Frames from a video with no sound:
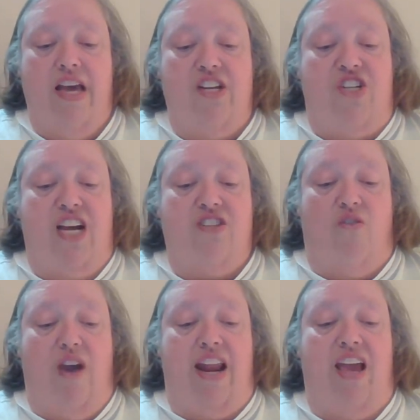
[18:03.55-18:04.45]
Just
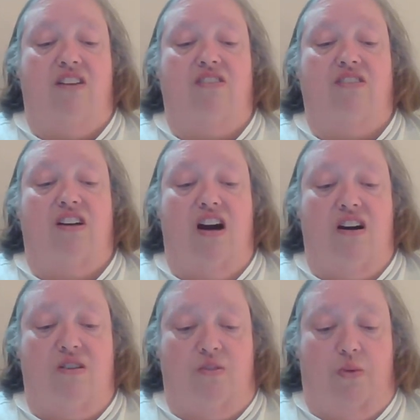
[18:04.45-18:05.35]
Granny
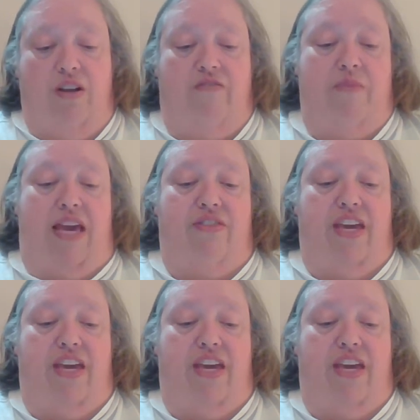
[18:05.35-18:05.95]
alone would have made